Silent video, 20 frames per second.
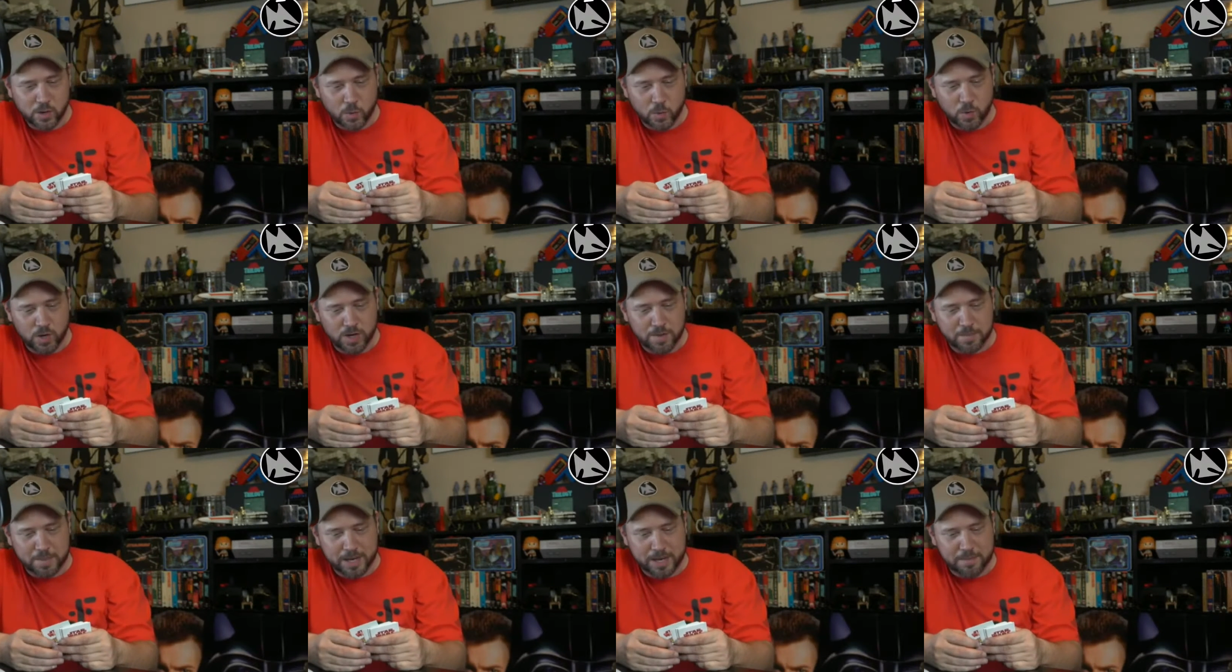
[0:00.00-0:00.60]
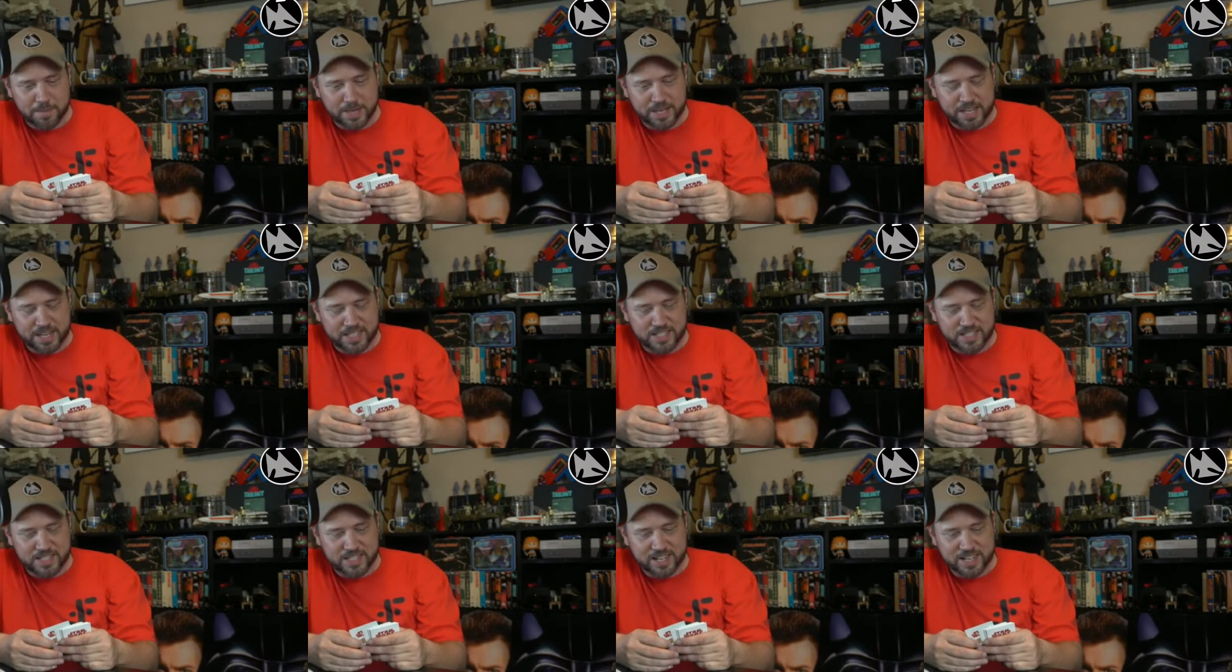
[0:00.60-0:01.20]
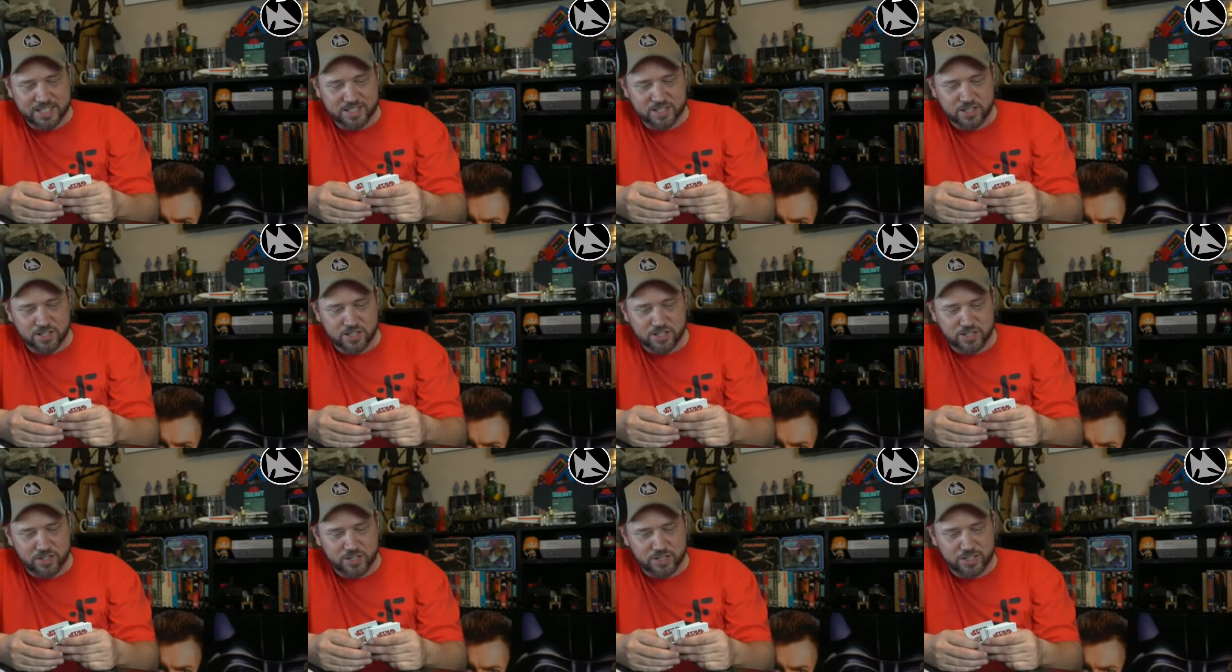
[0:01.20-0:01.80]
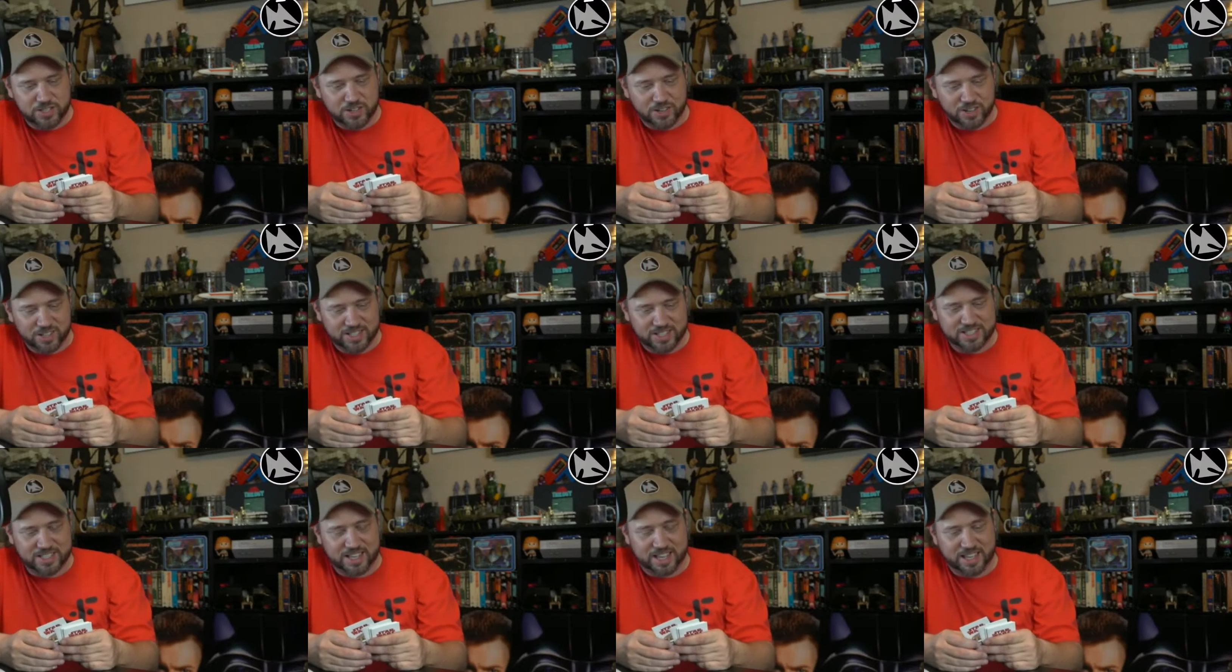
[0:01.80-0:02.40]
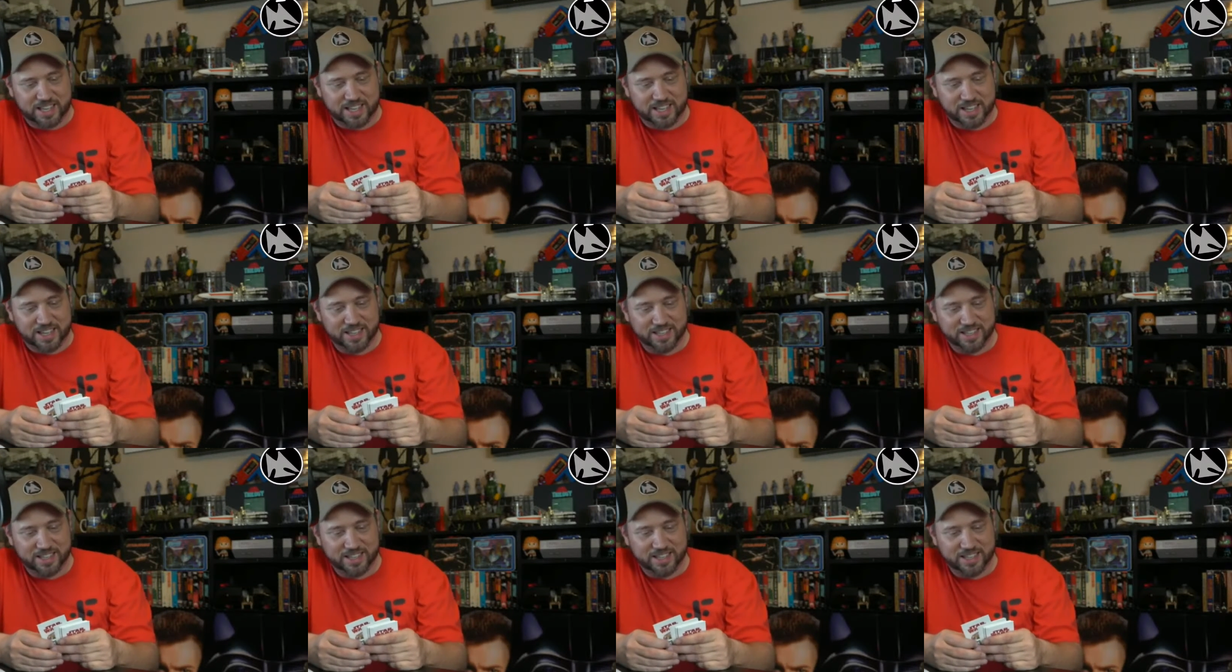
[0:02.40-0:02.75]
What might make a Jedi turn to the dark side?